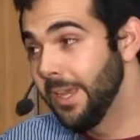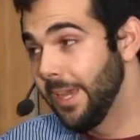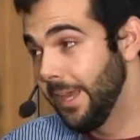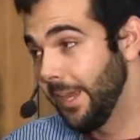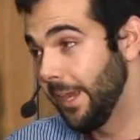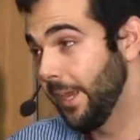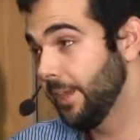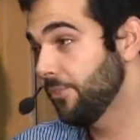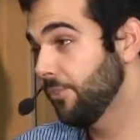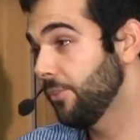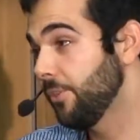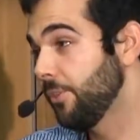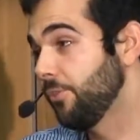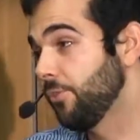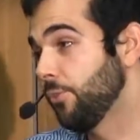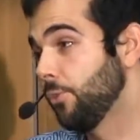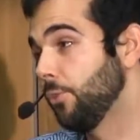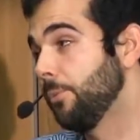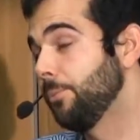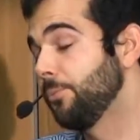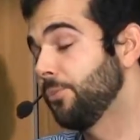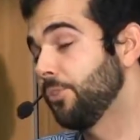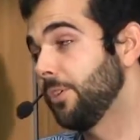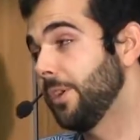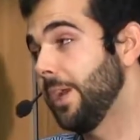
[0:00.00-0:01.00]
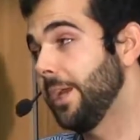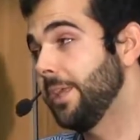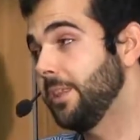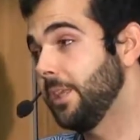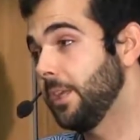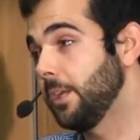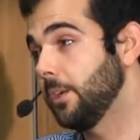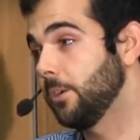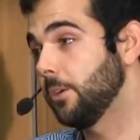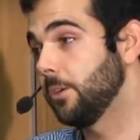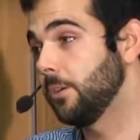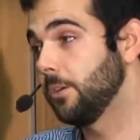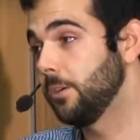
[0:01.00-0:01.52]
and actually storms I
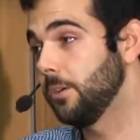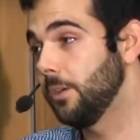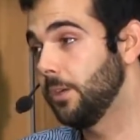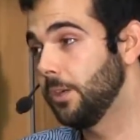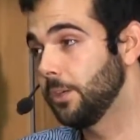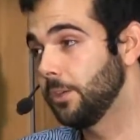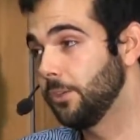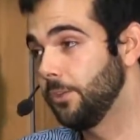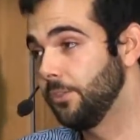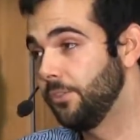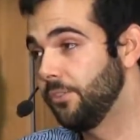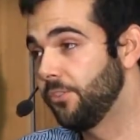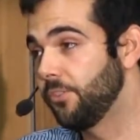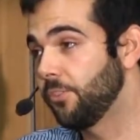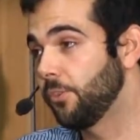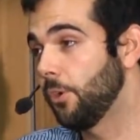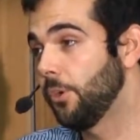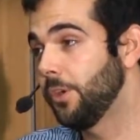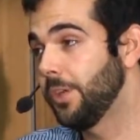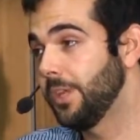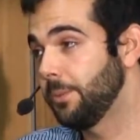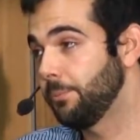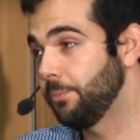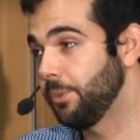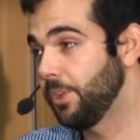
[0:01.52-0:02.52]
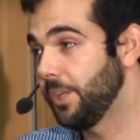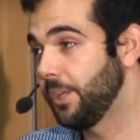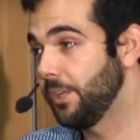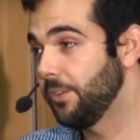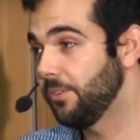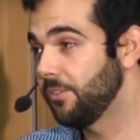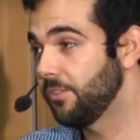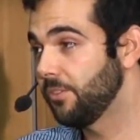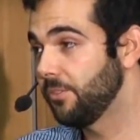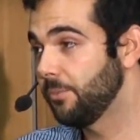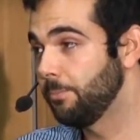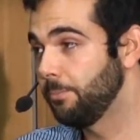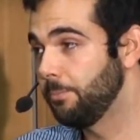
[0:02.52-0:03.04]
think are a good starting
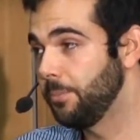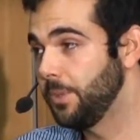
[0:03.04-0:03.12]
place,